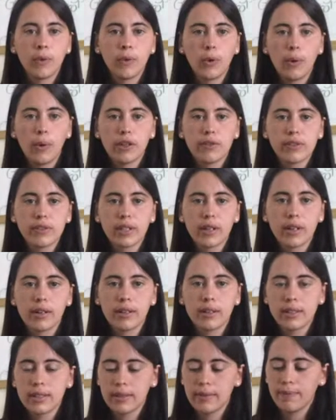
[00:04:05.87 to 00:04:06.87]
on both
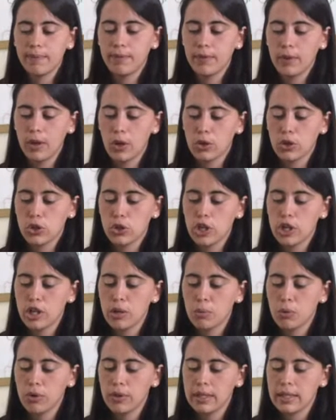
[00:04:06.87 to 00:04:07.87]
sides. I'll show
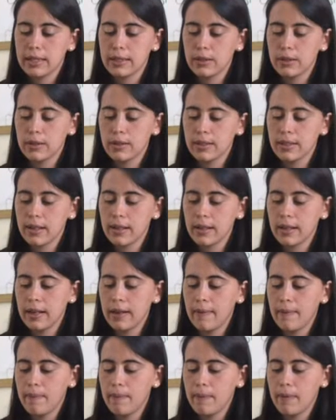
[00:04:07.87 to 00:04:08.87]
you what this looks
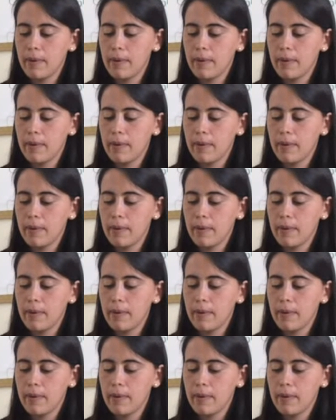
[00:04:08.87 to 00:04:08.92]
like.